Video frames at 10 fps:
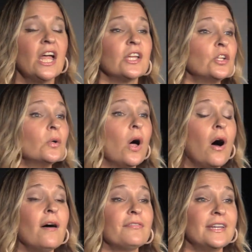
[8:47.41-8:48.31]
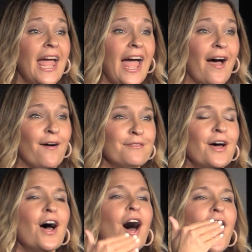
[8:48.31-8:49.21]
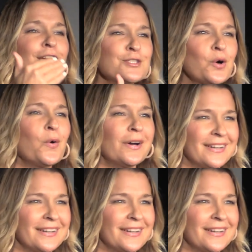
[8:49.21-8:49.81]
you'll often have a tour